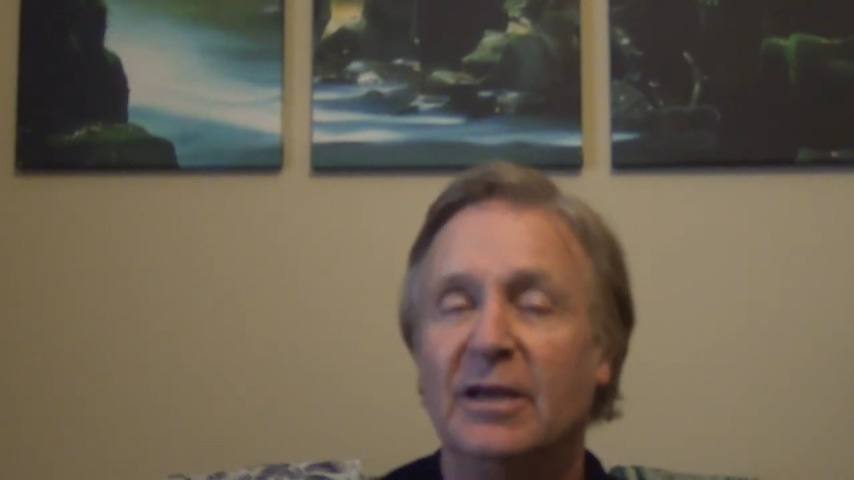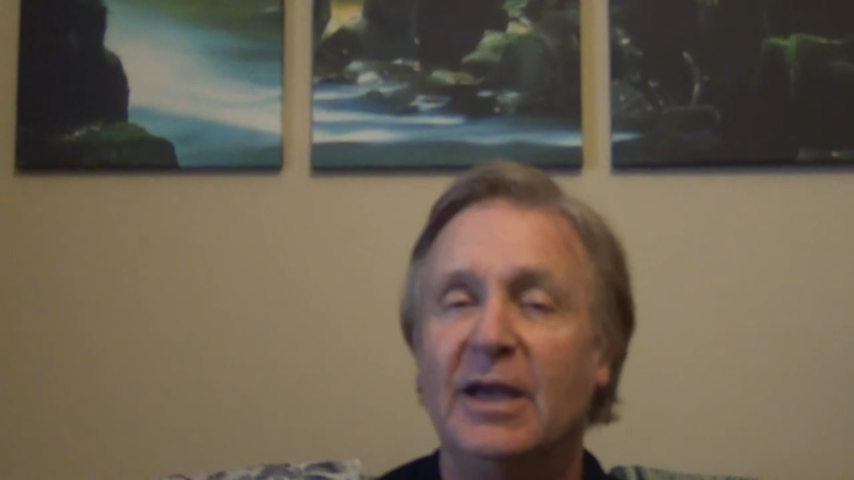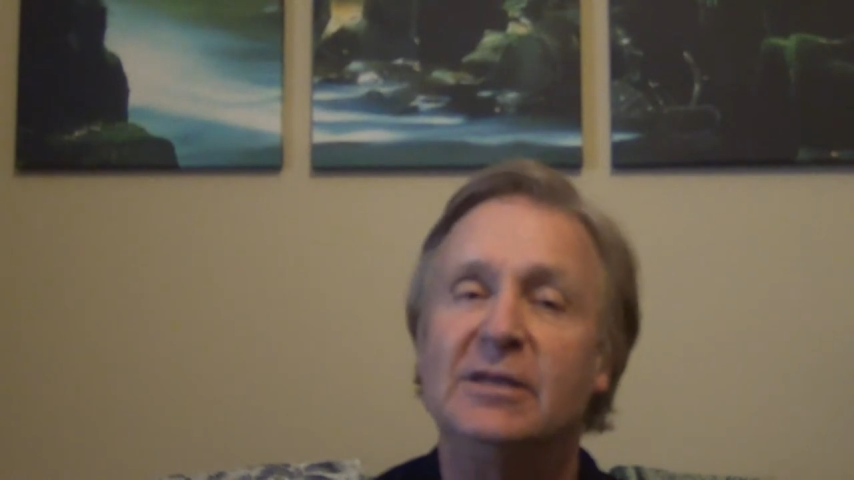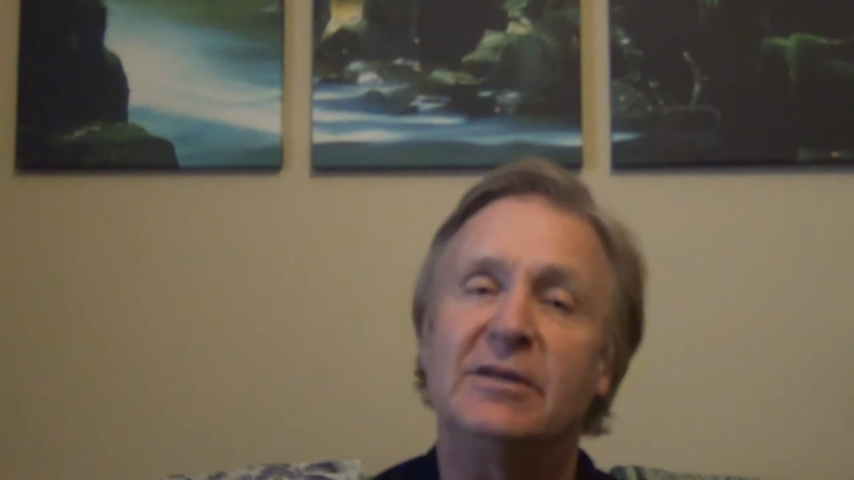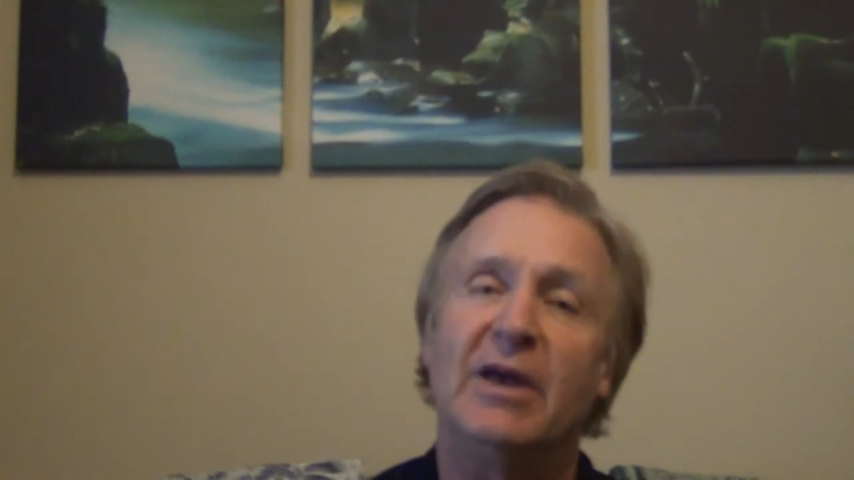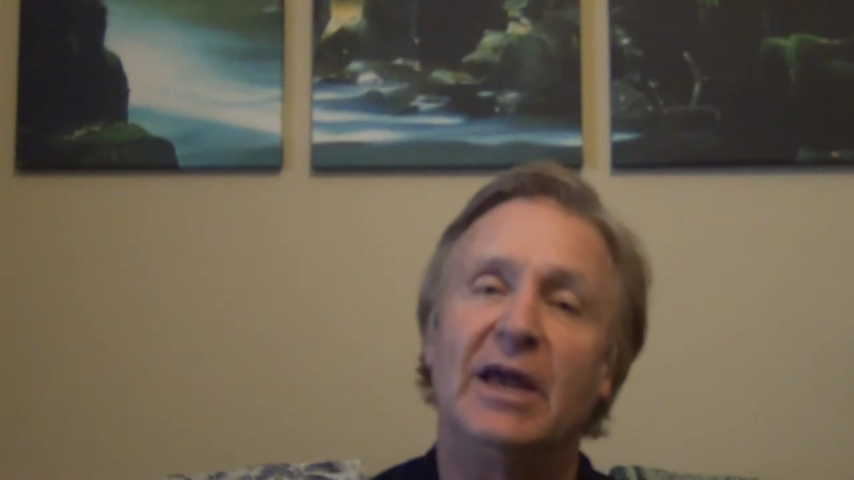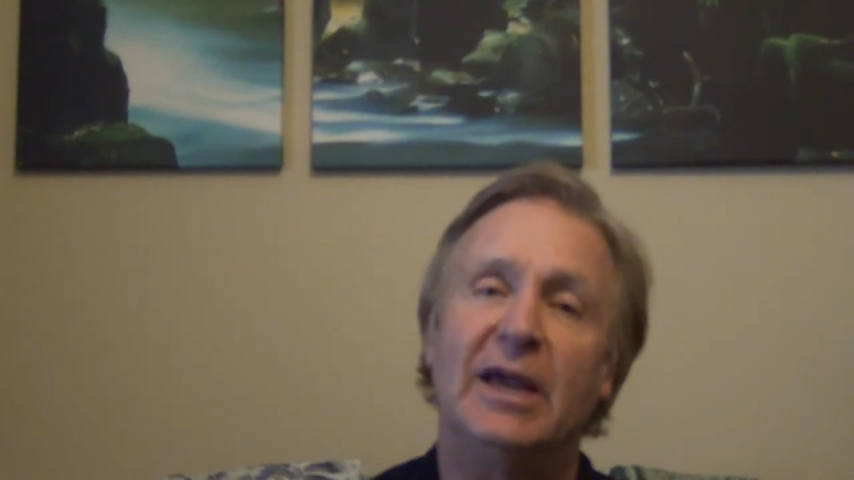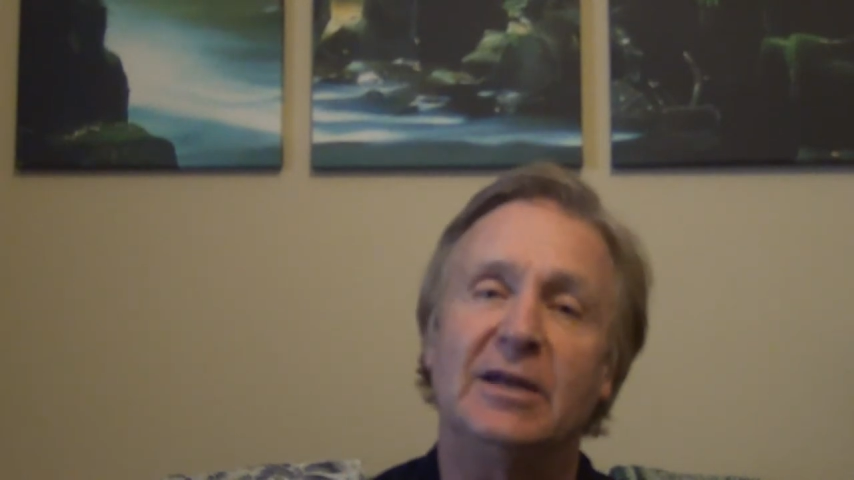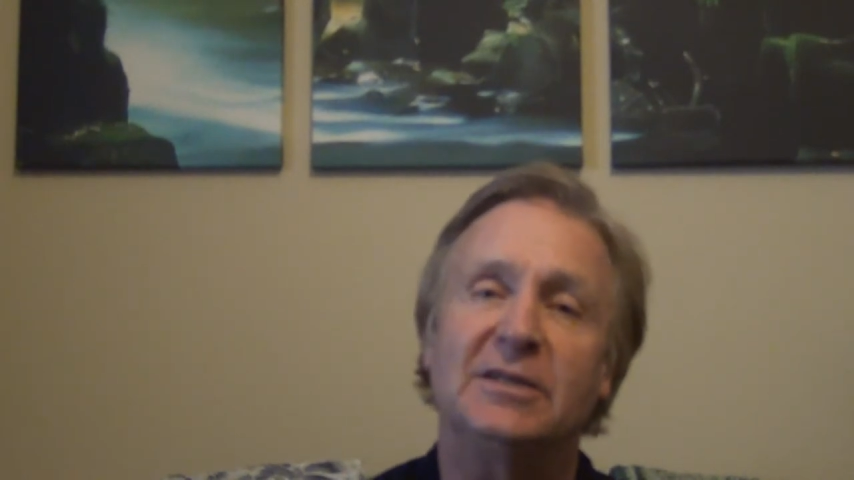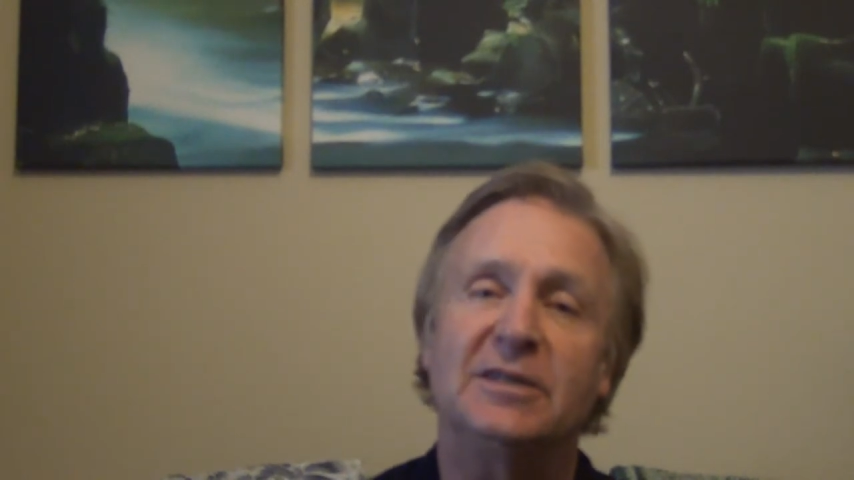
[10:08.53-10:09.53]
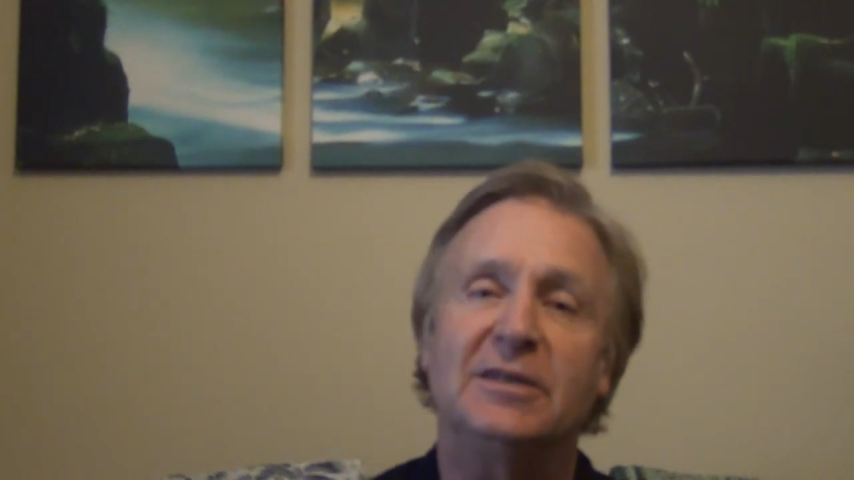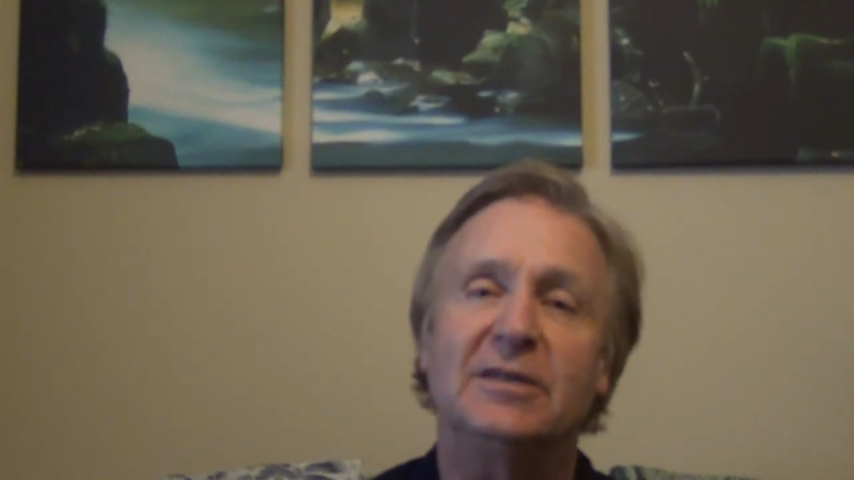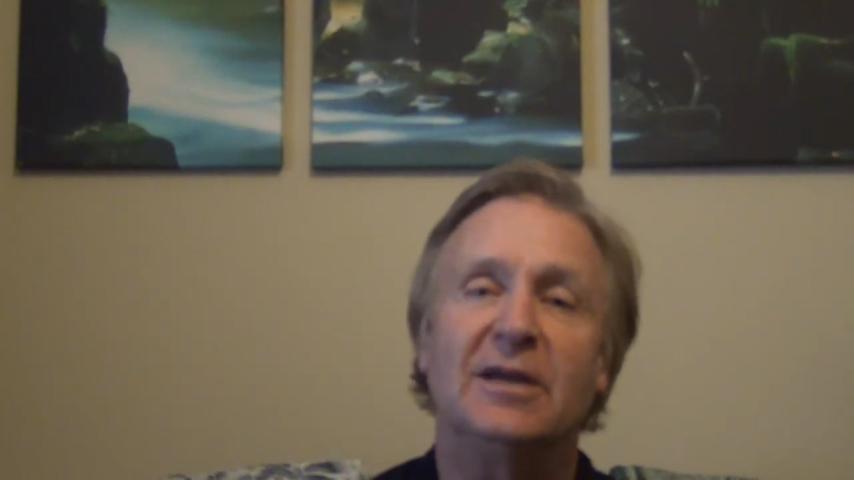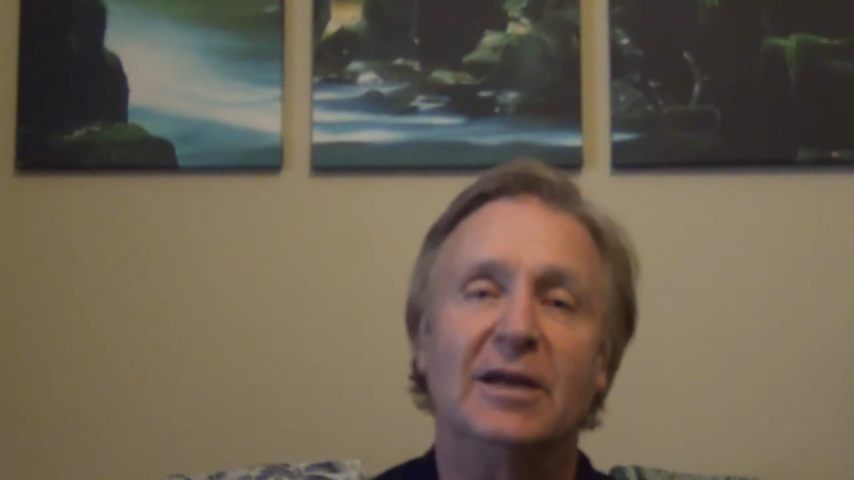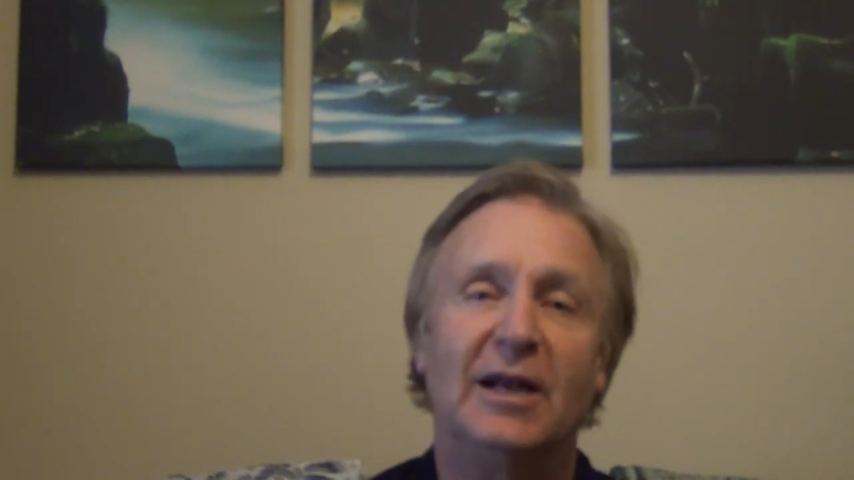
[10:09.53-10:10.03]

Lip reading: into their innocent,